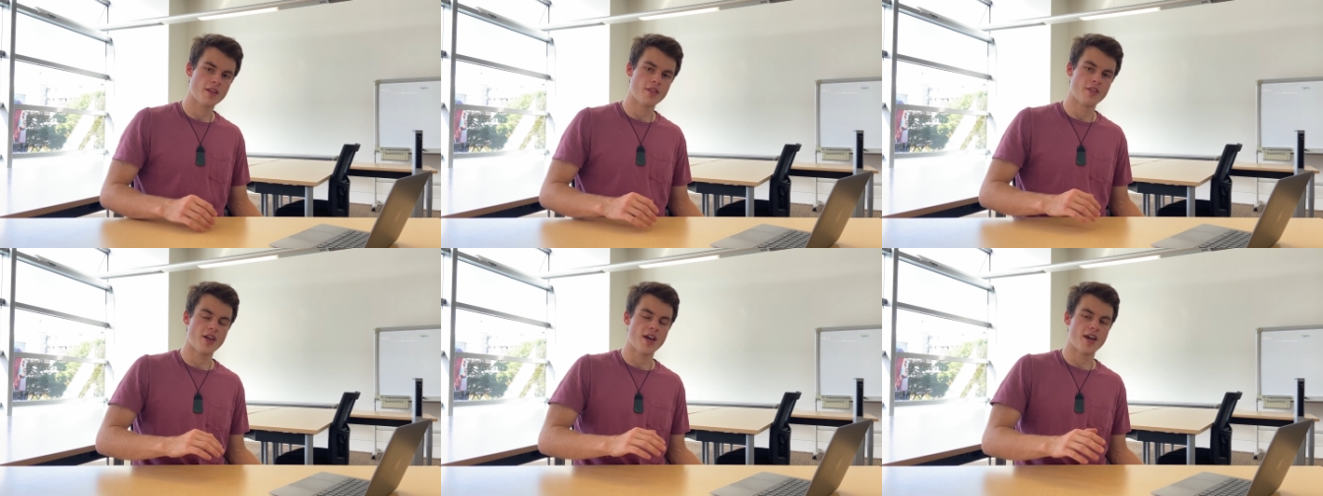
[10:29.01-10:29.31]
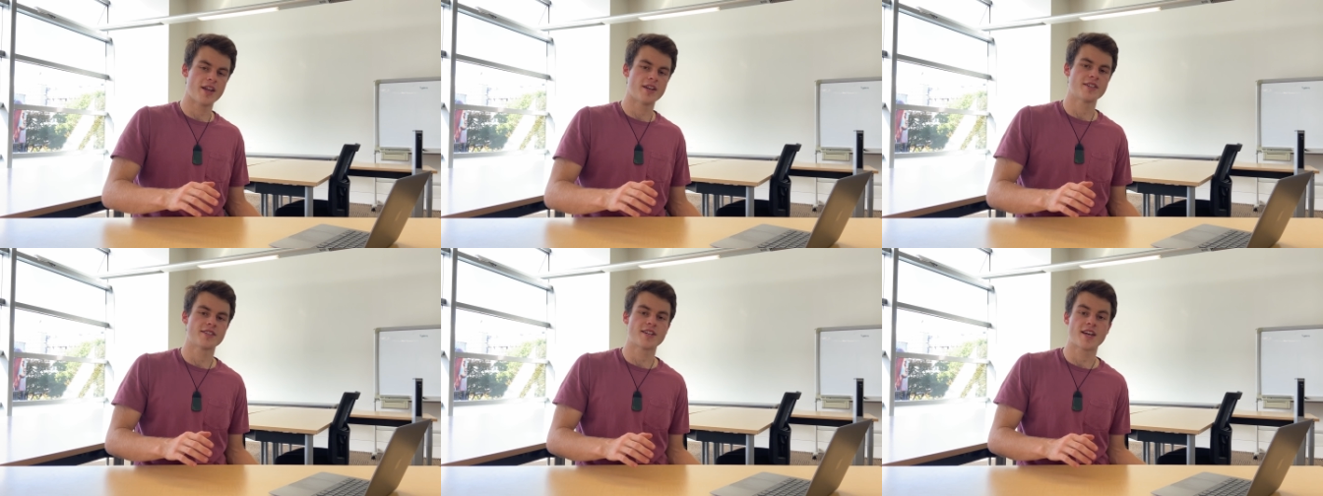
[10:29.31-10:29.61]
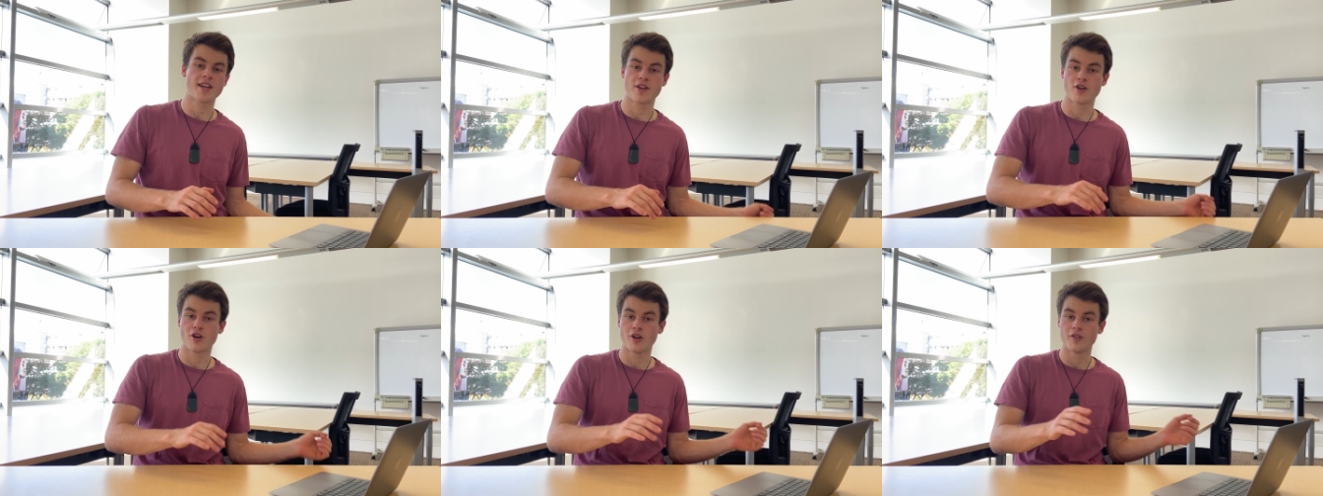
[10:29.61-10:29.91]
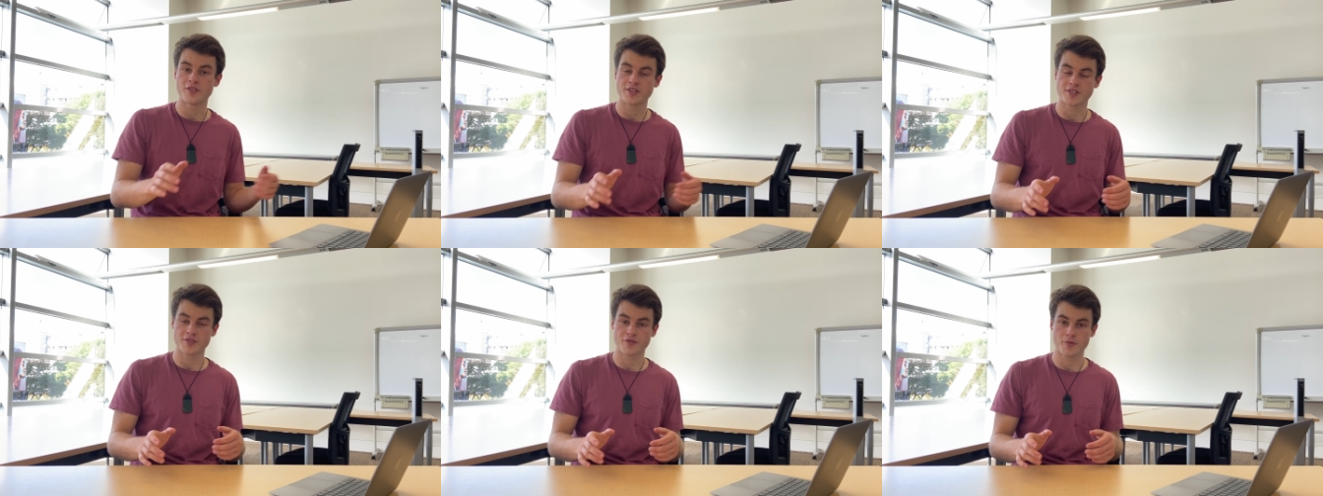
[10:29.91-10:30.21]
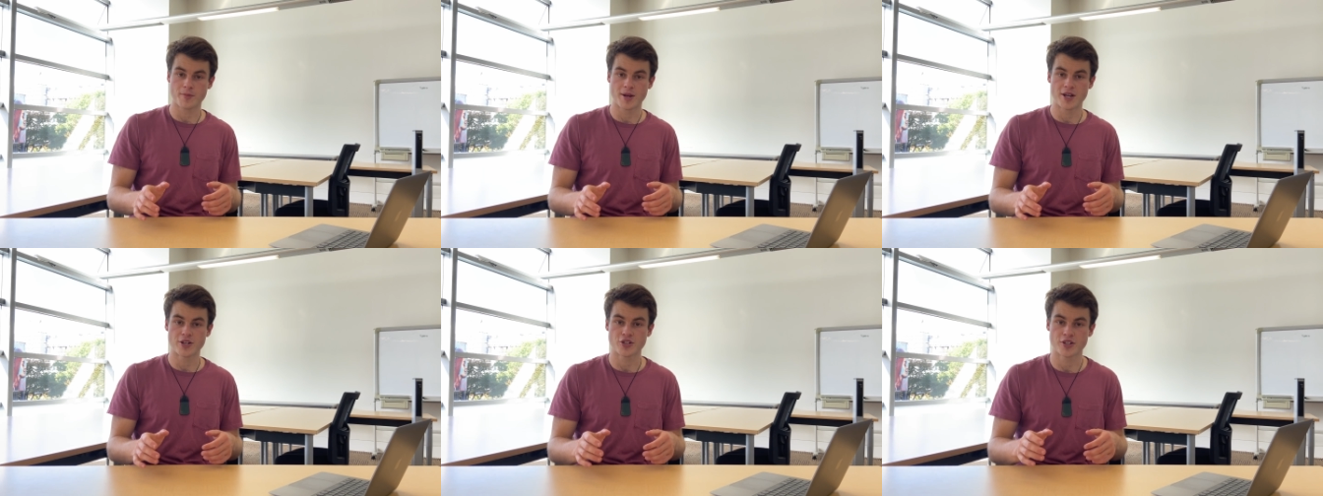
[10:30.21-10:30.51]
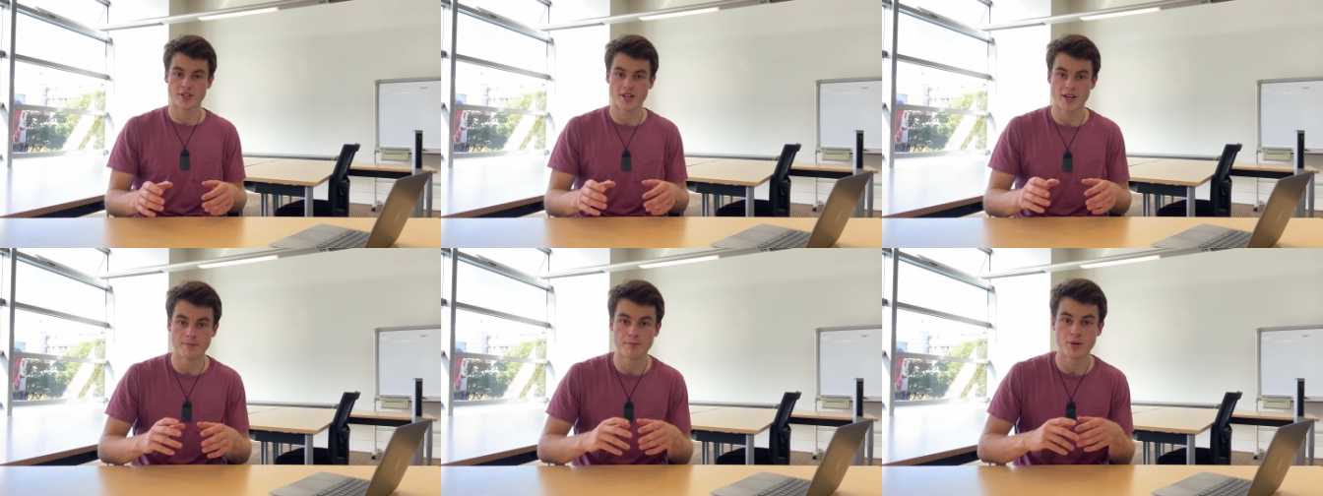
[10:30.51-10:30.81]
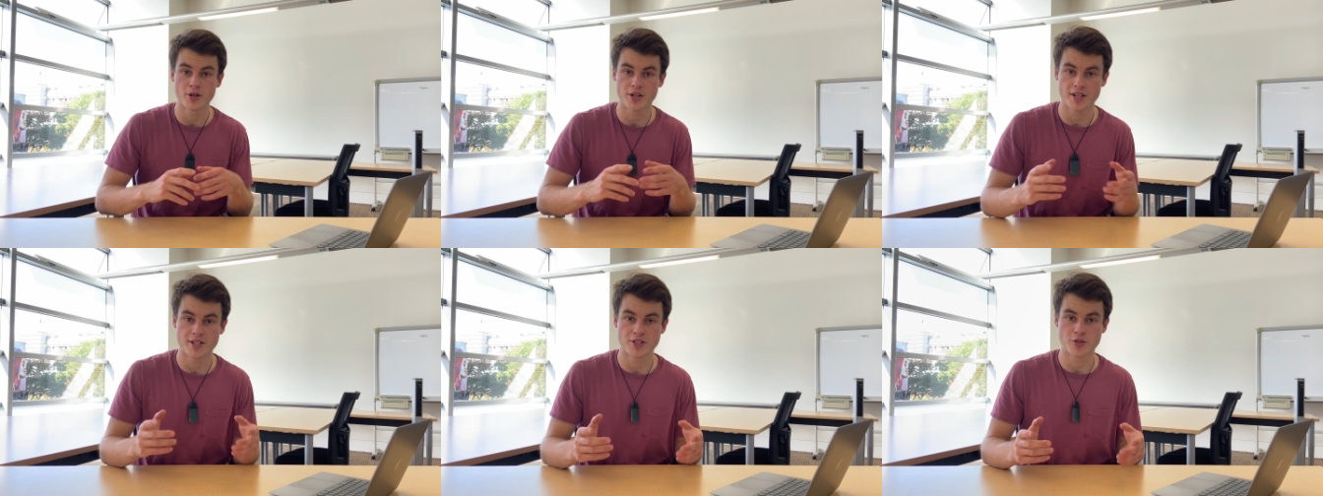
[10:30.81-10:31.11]
Then taking all of this information and
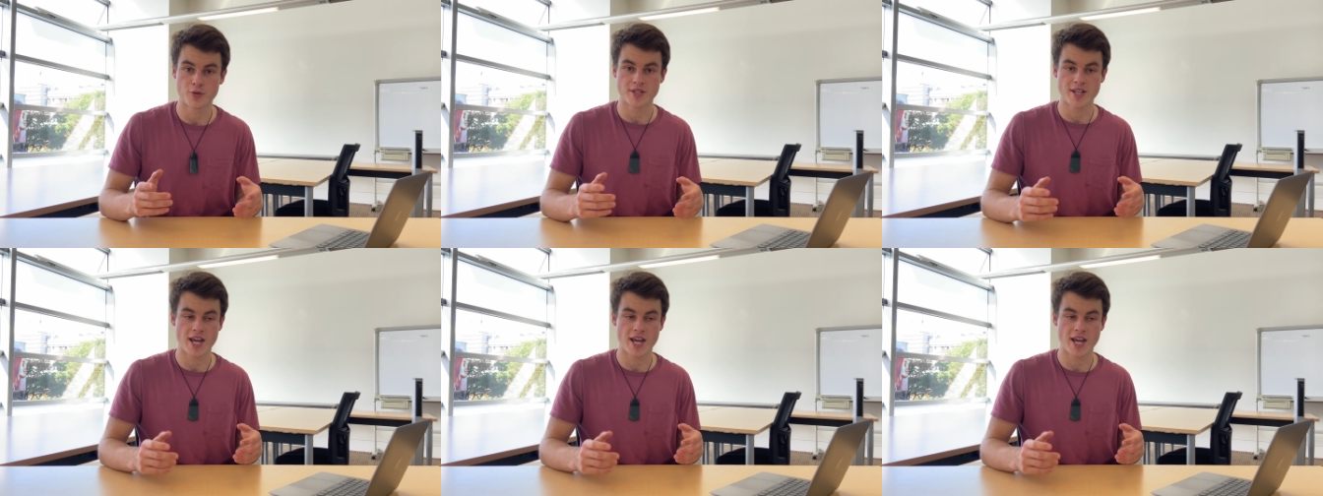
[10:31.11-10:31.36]
putting it into a